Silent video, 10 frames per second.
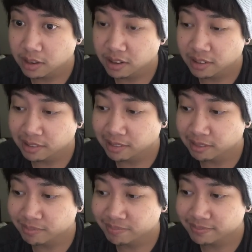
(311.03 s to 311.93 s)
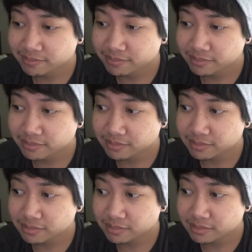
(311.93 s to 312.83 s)
Uh,
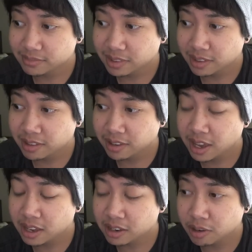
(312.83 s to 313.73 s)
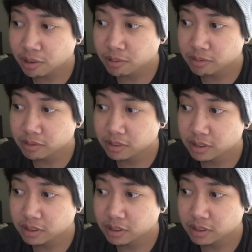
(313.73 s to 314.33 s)
so I can't go.